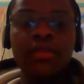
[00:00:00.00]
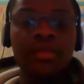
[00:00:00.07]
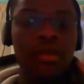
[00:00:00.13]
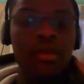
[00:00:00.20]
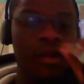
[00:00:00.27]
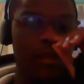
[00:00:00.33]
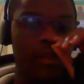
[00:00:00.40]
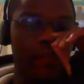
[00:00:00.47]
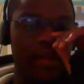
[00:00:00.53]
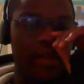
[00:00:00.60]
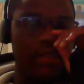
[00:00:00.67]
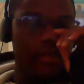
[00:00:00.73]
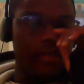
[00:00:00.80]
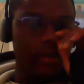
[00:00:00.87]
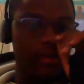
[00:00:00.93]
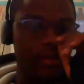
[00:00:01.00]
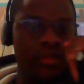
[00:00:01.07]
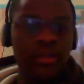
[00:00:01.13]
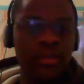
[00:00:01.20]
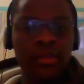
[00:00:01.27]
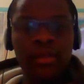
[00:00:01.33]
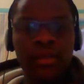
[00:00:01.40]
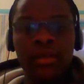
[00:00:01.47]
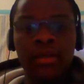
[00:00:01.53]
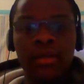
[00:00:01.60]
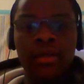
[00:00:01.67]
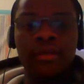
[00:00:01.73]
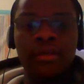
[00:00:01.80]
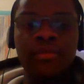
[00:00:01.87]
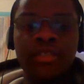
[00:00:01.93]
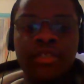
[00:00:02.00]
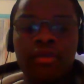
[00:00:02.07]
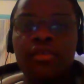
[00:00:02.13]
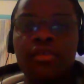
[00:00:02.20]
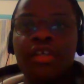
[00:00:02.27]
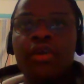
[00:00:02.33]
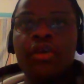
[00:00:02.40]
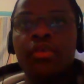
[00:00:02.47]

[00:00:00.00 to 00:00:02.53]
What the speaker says: The first field is called keyword.